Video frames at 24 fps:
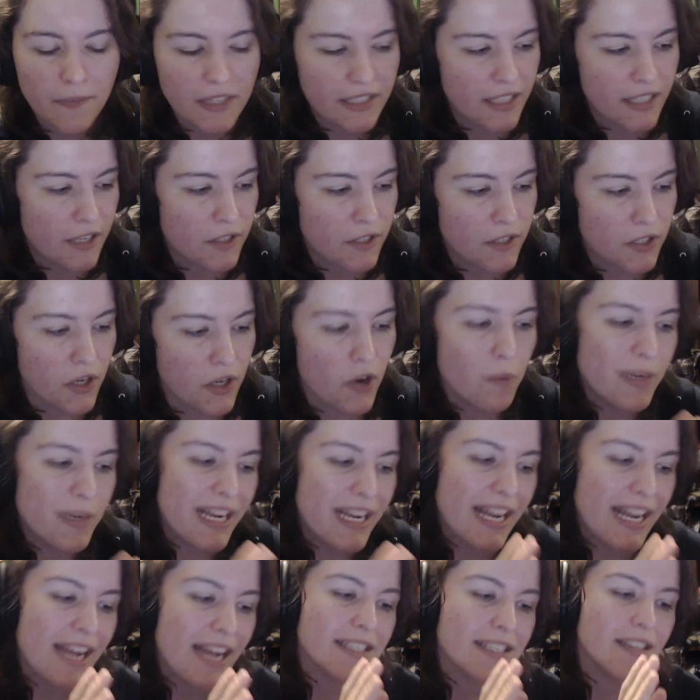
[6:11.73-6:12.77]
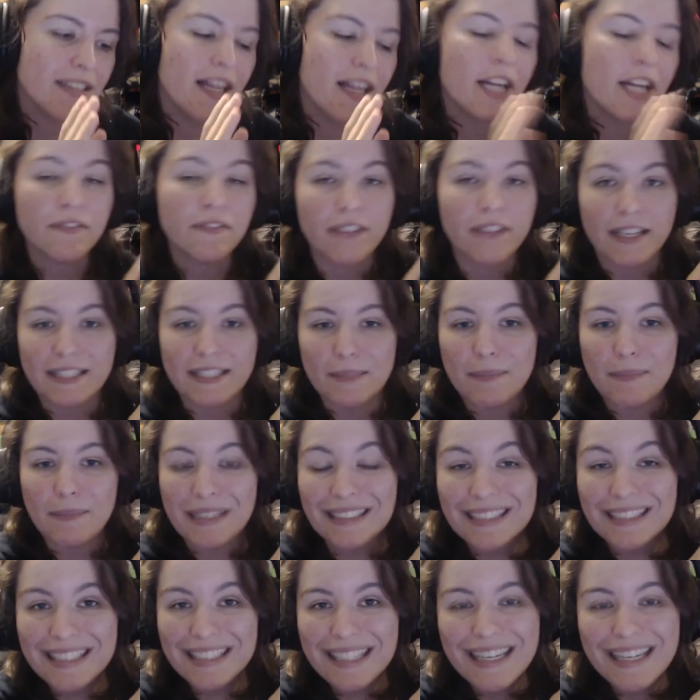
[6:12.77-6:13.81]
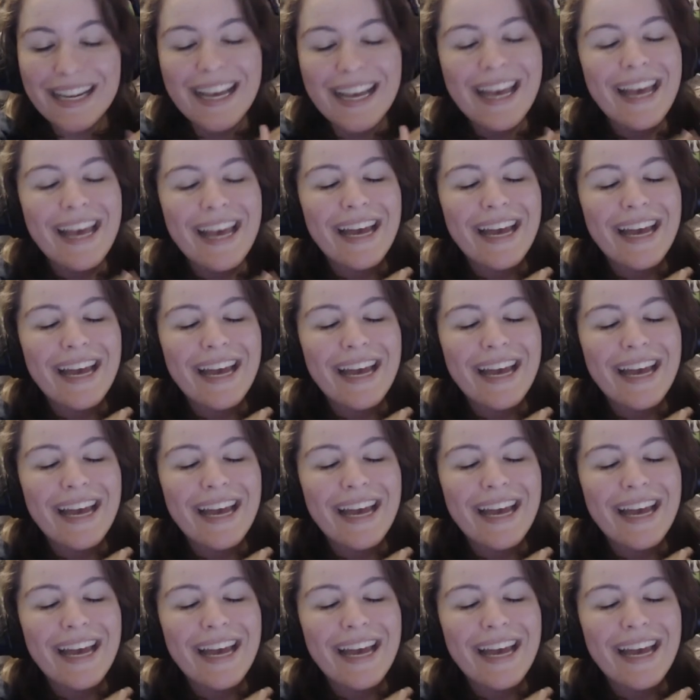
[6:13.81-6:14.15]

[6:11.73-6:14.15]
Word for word: as things go but it has a lot of flexibility